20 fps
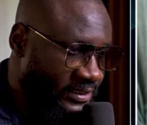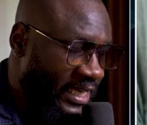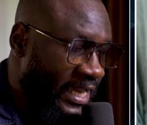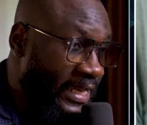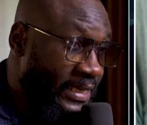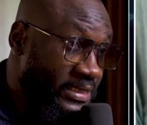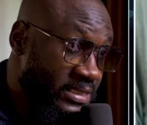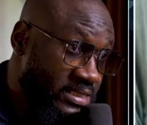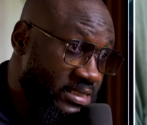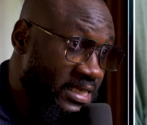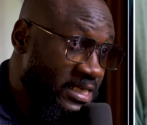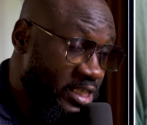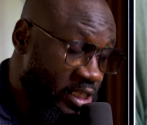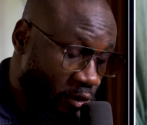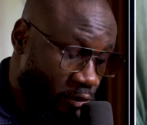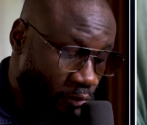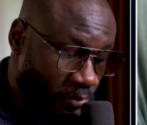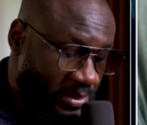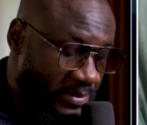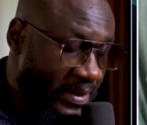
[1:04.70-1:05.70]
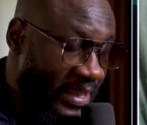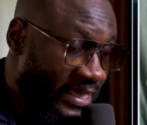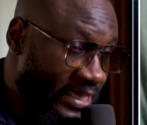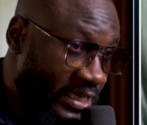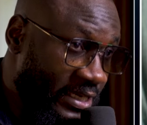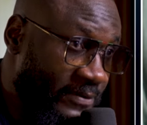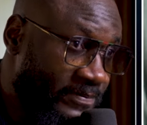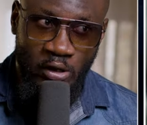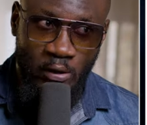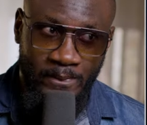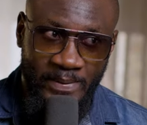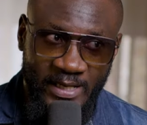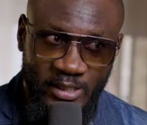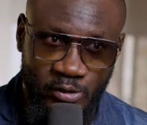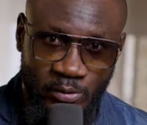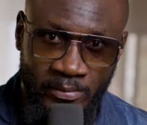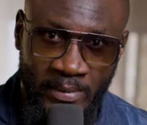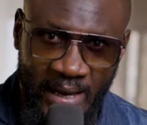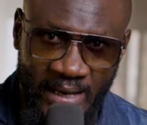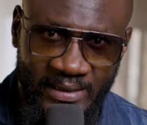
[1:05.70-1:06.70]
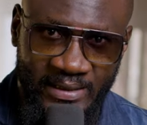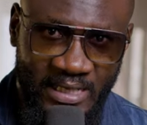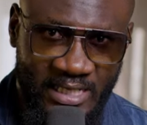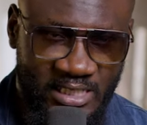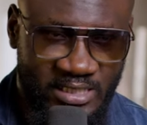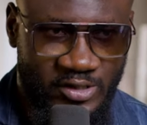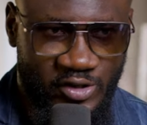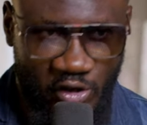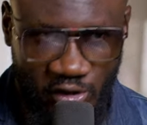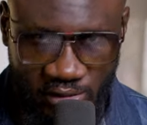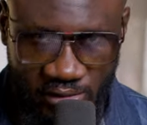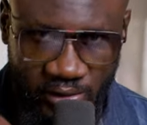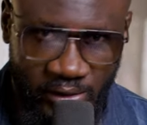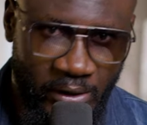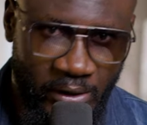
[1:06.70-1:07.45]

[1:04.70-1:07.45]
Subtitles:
gains that she could be making compared to men. That's just,